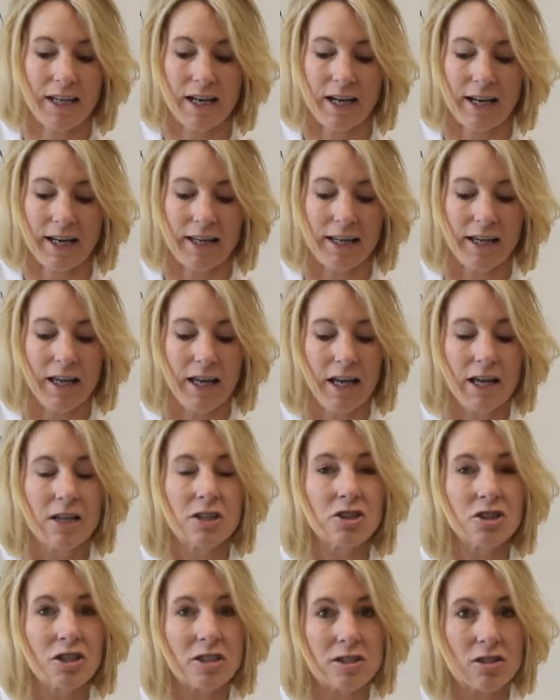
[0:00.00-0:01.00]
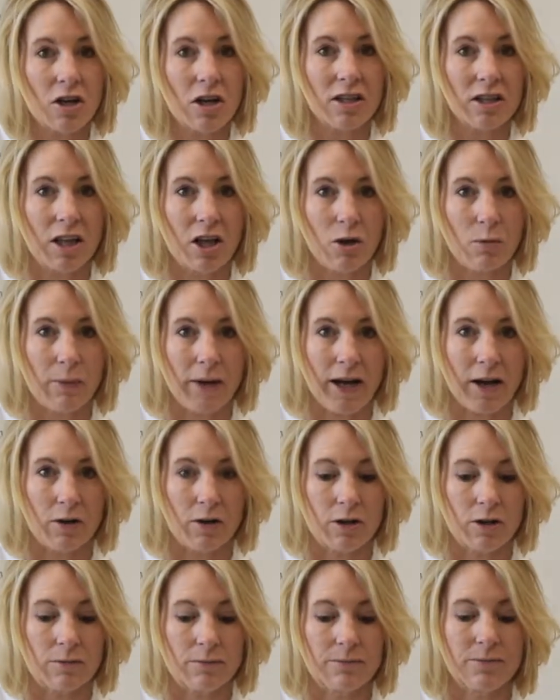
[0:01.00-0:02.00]
eye, just on low
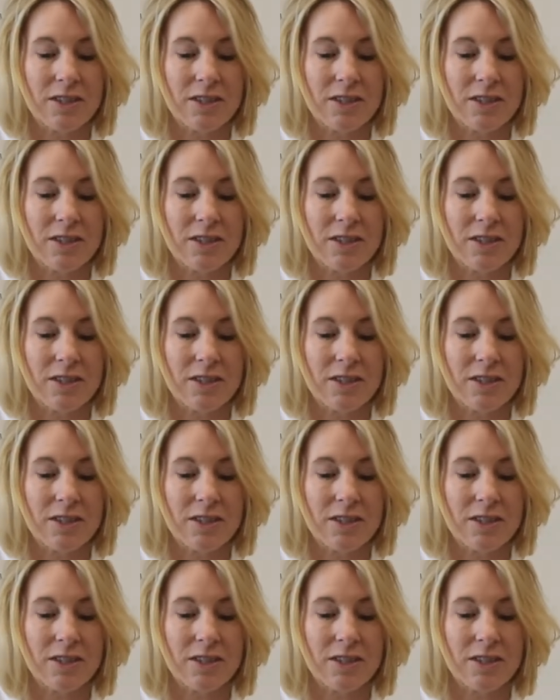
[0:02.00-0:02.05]
power.